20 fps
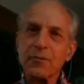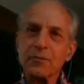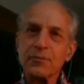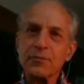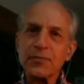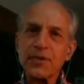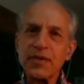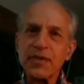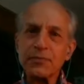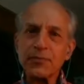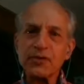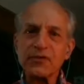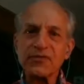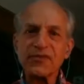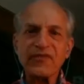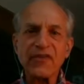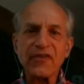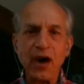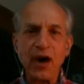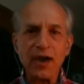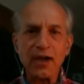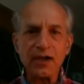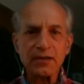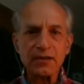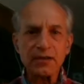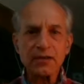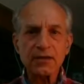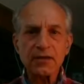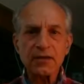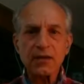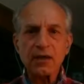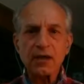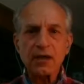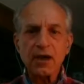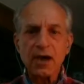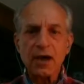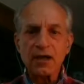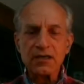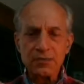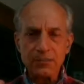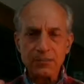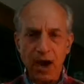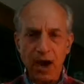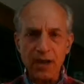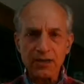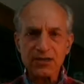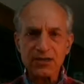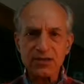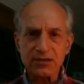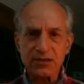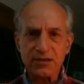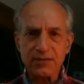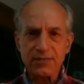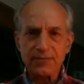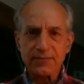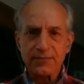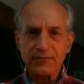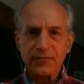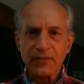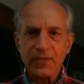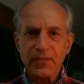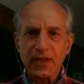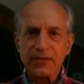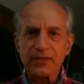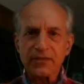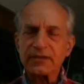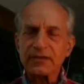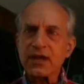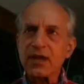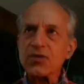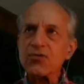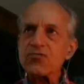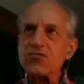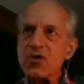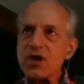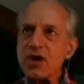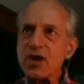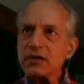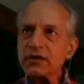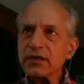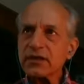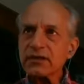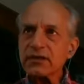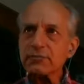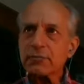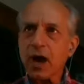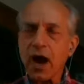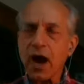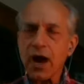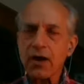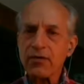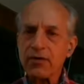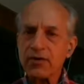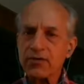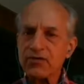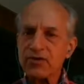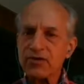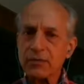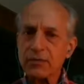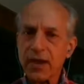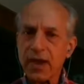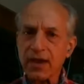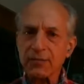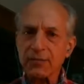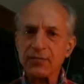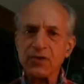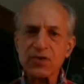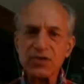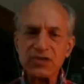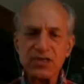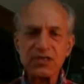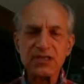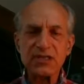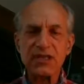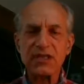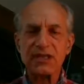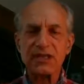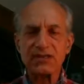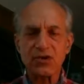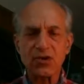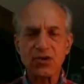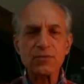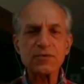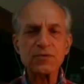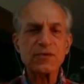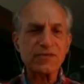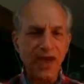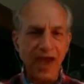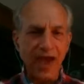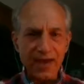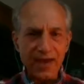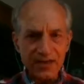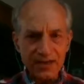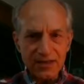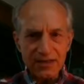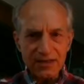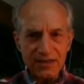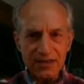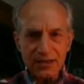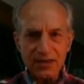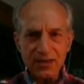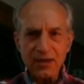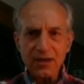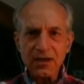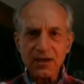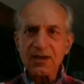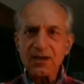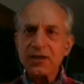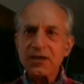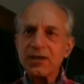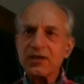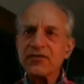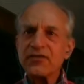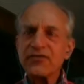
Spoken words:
people find a sponsor that they really admire and respect. Because you see, in terms of addicts, the